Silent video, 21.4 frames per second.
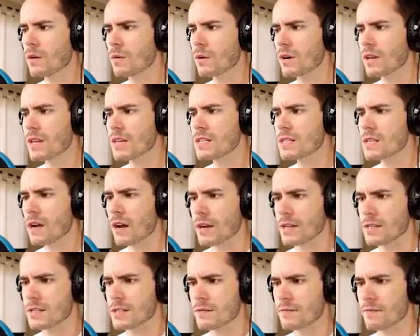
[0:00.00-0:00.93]
What are these
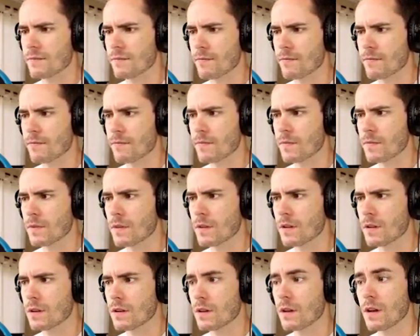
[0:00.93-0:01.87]
guys?
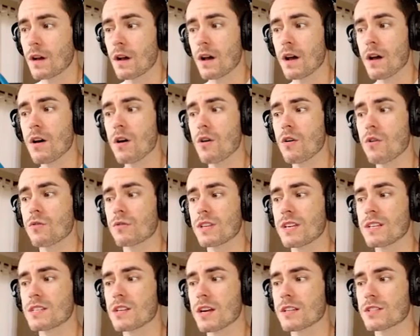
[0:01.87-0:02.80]
Oh,
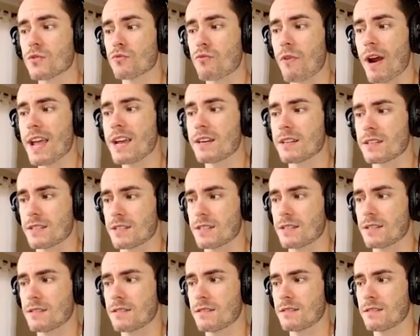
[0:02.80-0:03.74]
these guys are
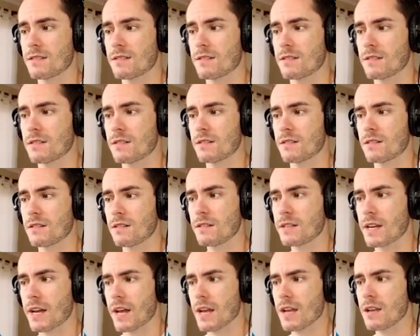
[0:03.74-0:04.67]
raiders.
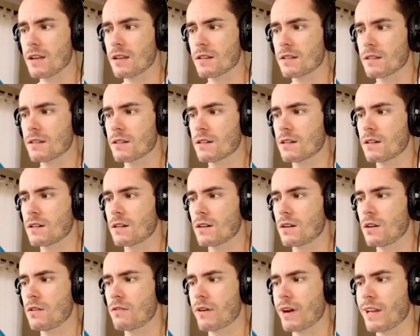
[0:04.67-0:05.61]
Okay.
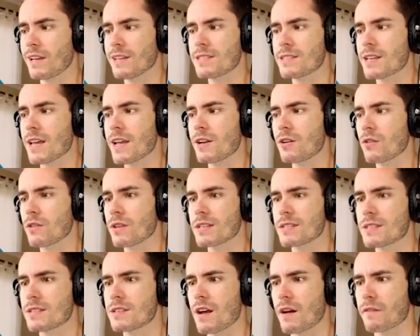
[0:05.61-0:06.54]
Alright, let's take all
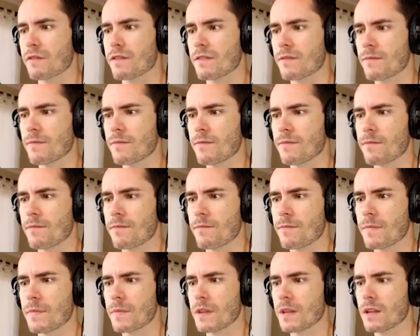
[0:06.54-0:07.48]
their stuff.
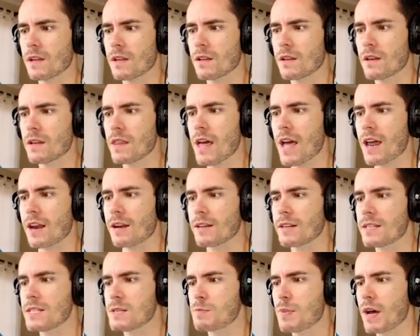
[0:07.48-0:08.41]
Look at that.
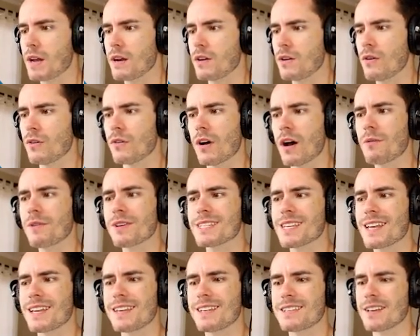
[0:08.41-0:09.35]
He's butt nude. I want
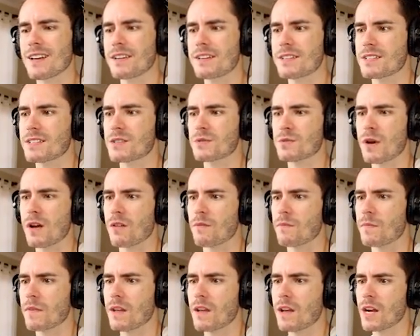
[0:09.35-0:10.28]
to take his undies as
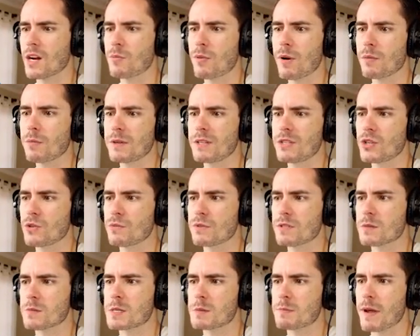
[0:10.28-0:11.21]
well. I could probably do
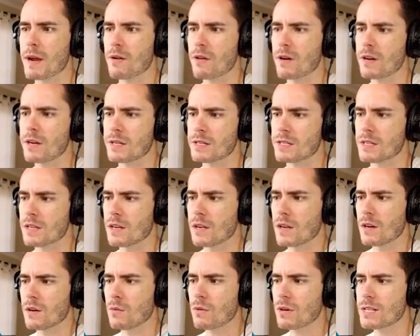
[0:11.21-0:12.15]
with some spare undies.
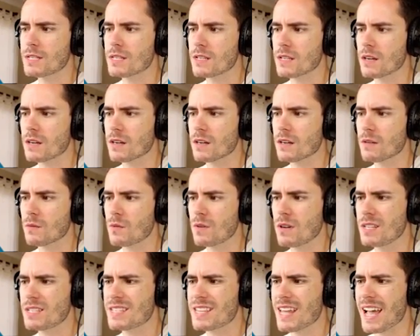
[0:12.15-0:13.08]
What is...
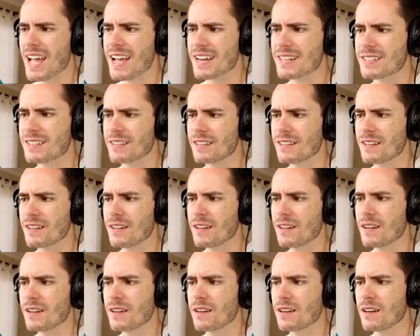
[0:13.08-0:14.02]
What is that?
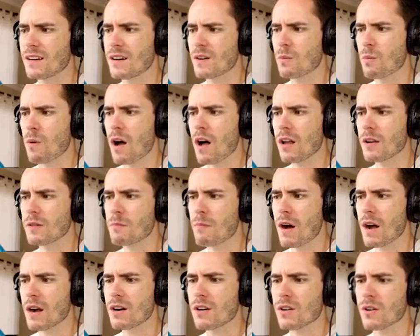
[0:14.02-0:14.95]
Wild
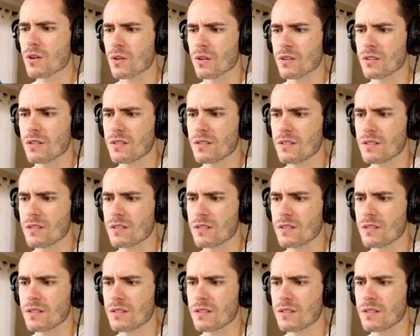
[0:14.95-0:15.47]
mongrel.